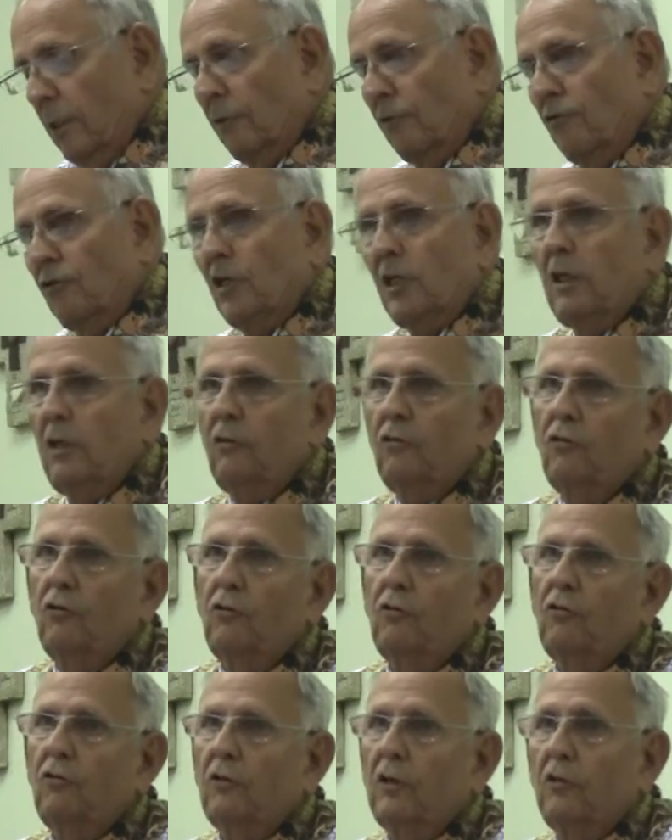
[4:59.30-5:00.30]

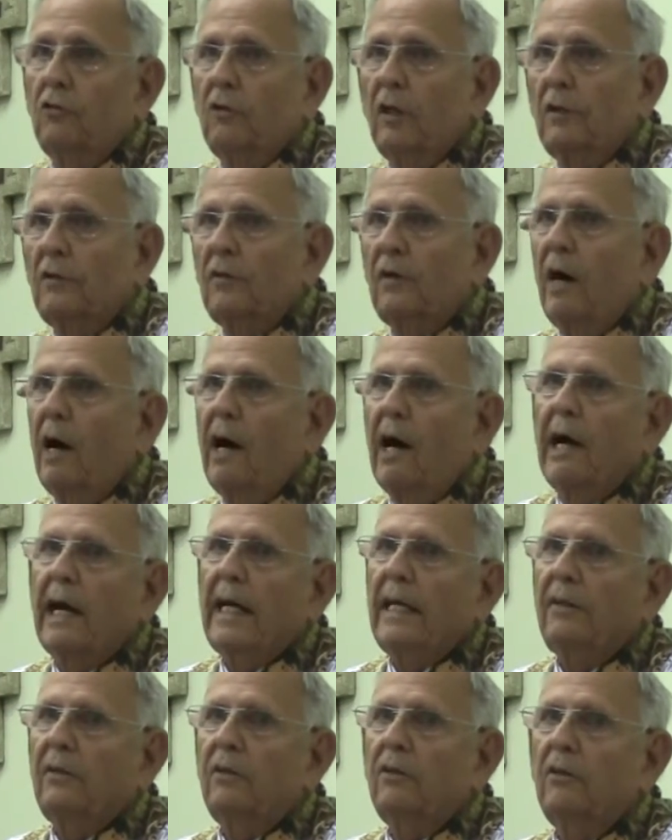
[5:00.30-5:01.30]
Jesus is at the
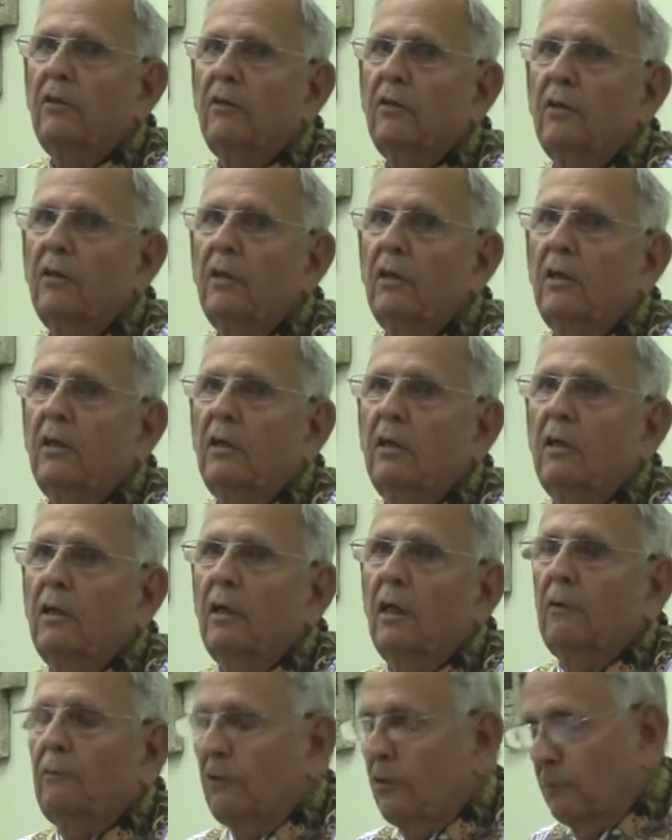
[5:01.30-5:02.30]
height
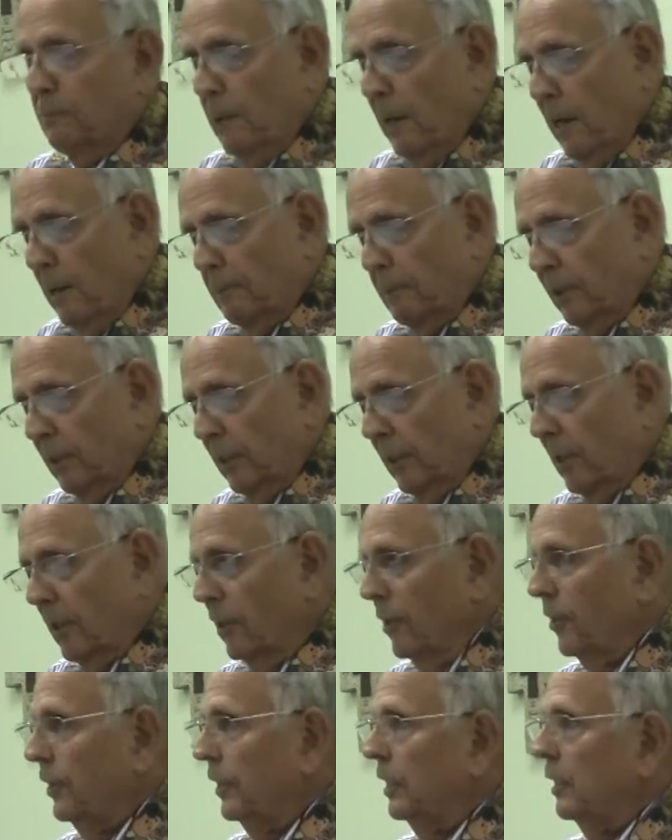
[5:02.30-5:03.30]
of his
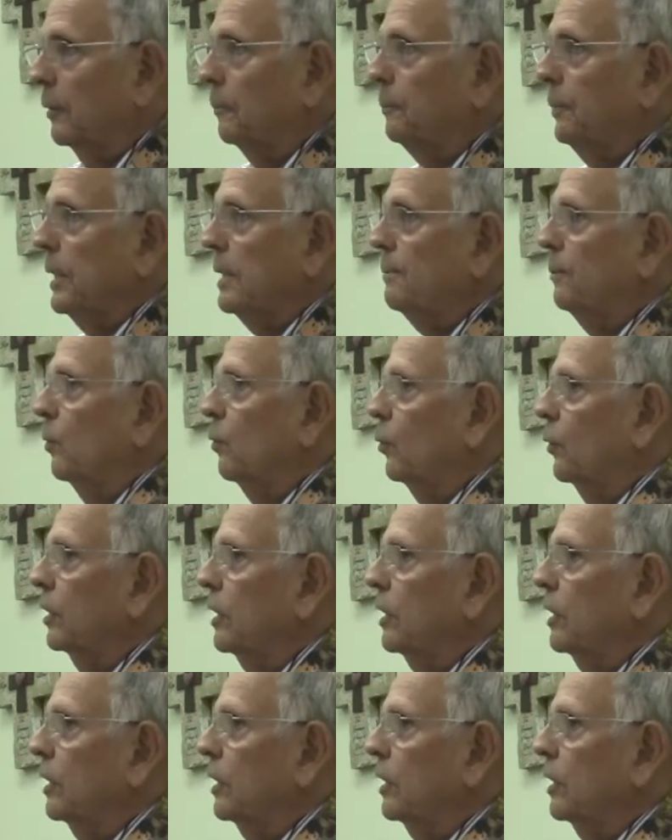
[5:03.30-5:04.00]
popularity, and people were